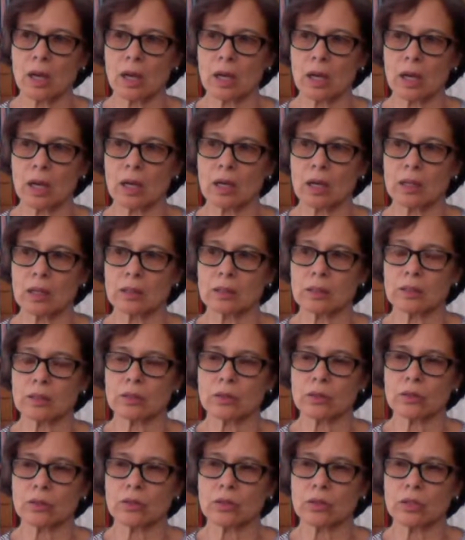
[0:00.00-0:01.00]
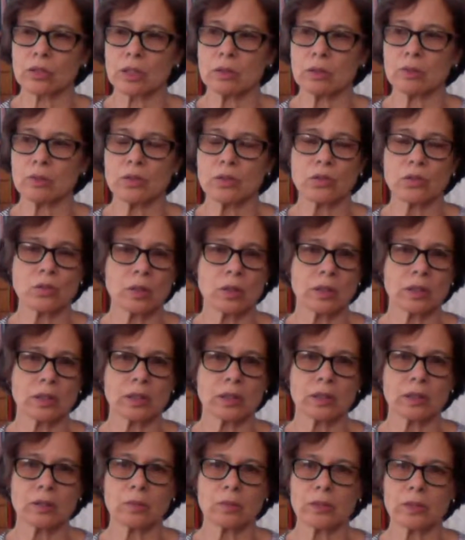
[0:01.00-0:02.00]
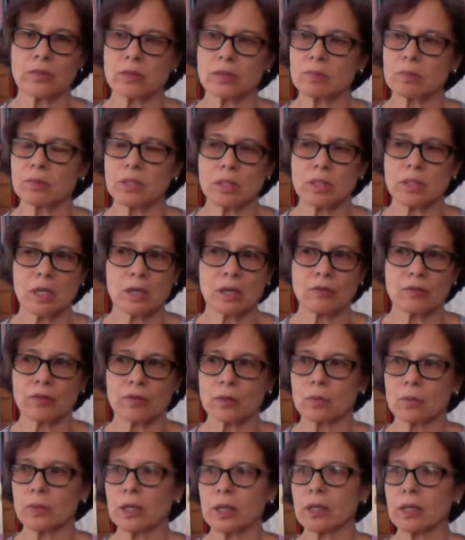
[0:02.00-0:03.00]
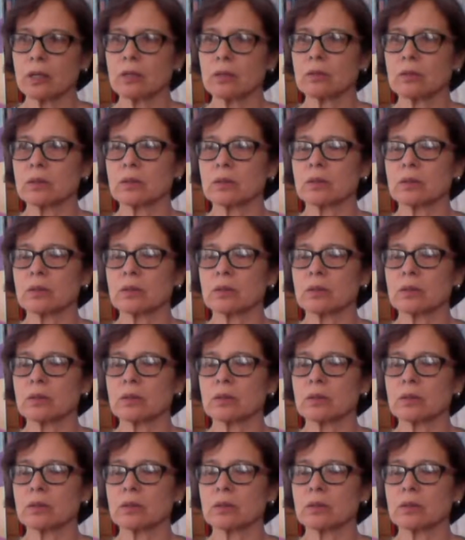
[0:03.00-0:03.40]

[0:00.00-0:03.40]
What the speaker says: And she was struggling with some stuff around